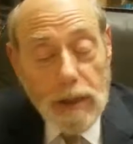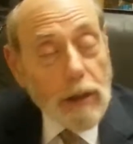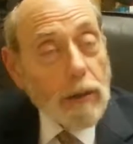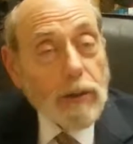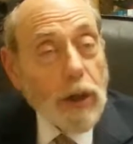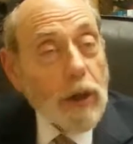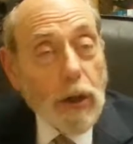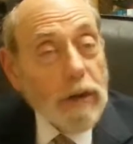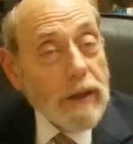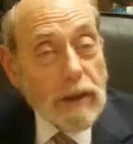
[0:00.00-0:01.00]
Lo
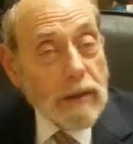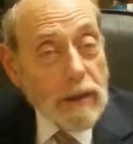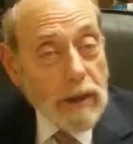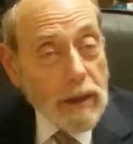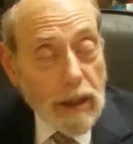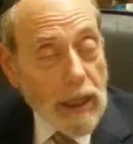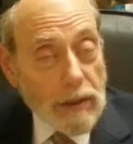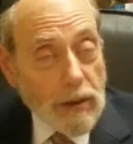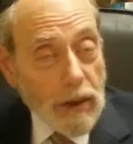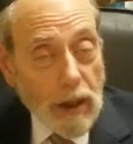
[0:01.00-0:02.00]
ta'oret
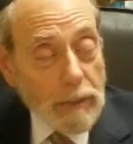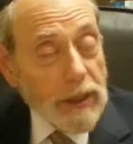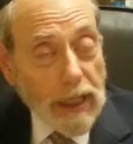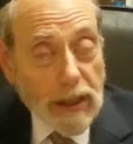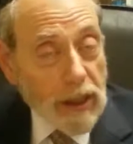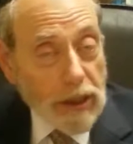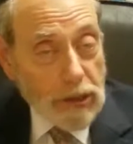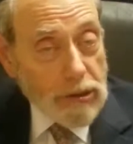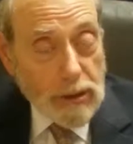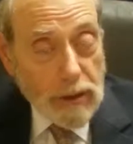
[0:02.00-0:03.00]
ha'esa'am, you're not going to
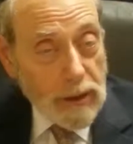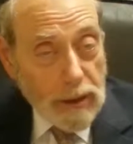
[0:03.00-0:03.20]
curse